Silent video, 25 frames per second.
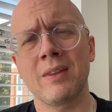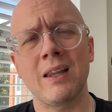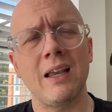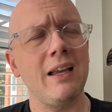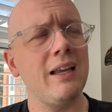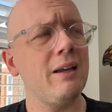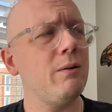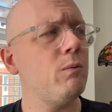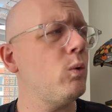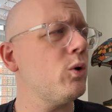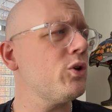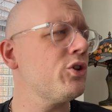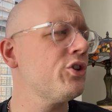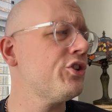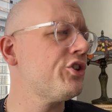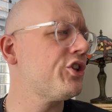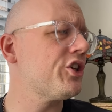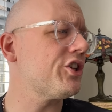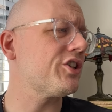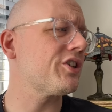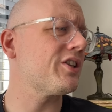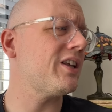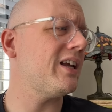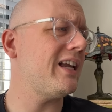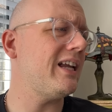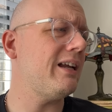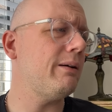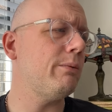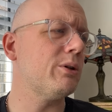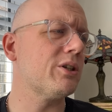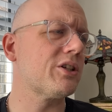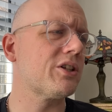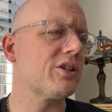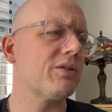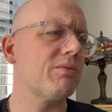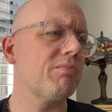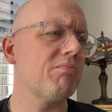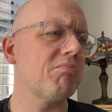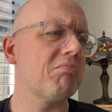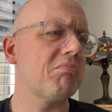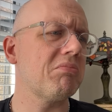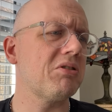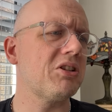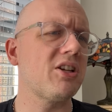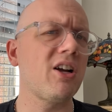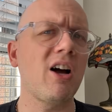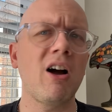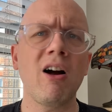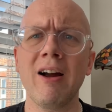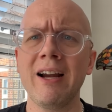It wasn't just that he was
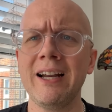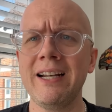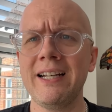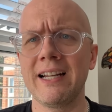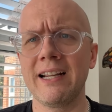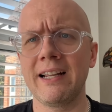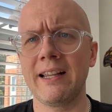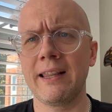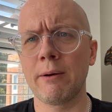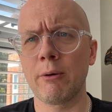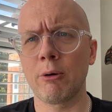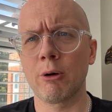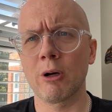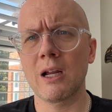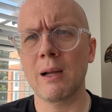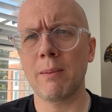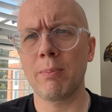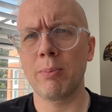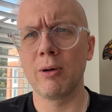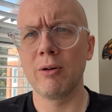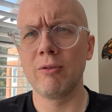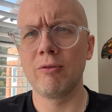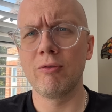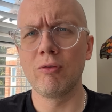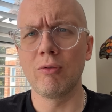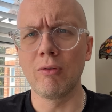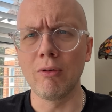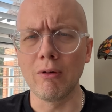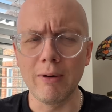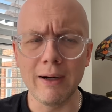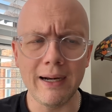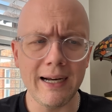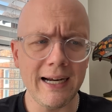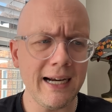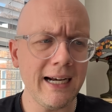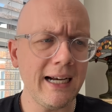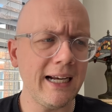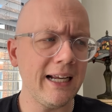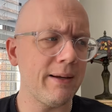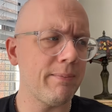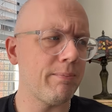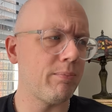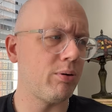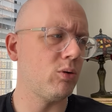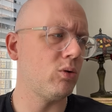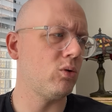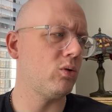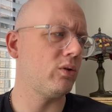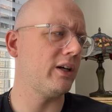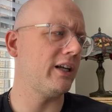tidy. There were a couple of really
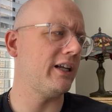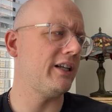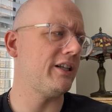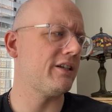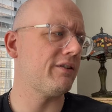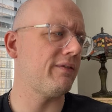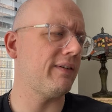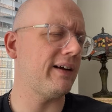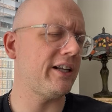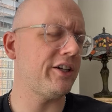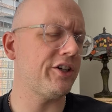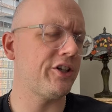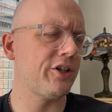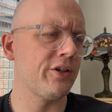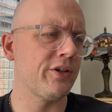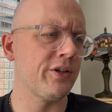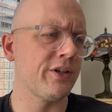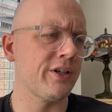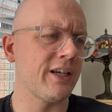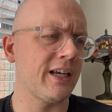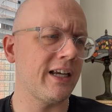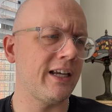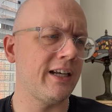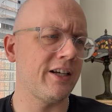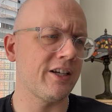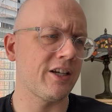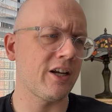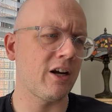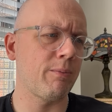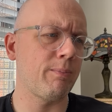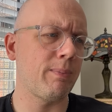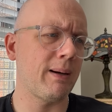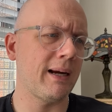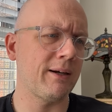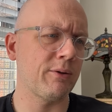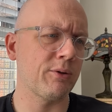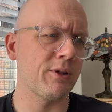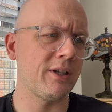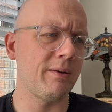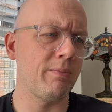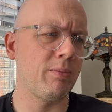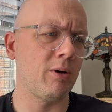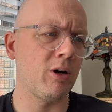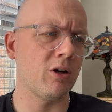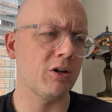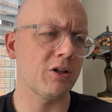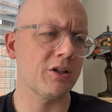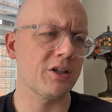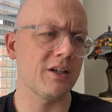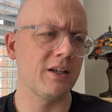important interventions in his own penalty
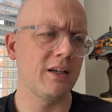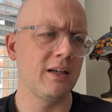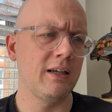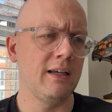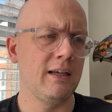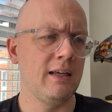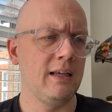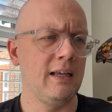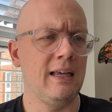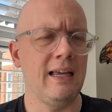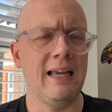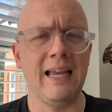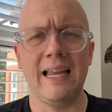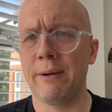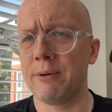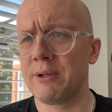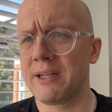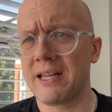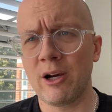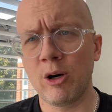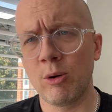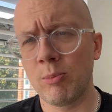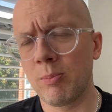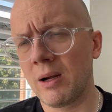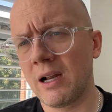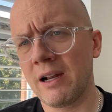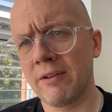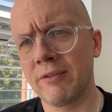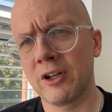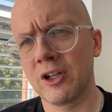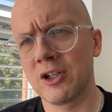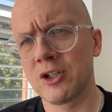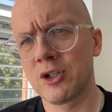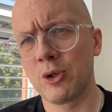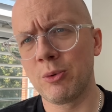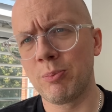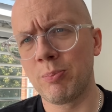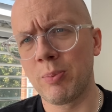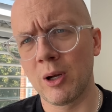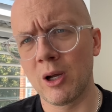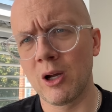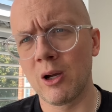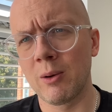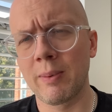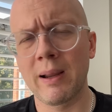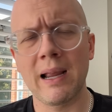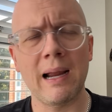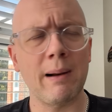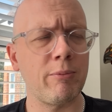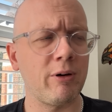box. He was helped by having a
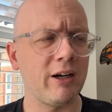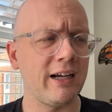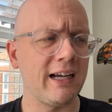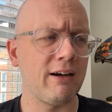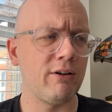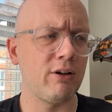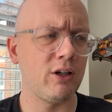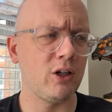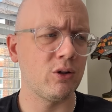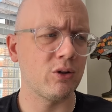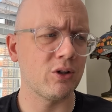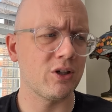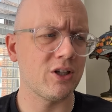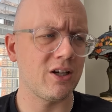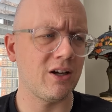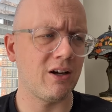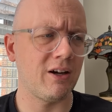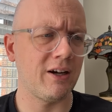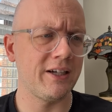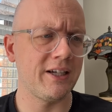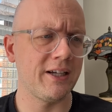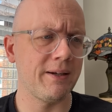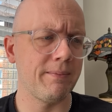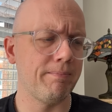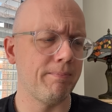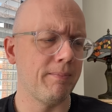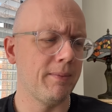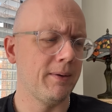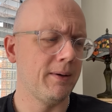superb Gabriel alongside him.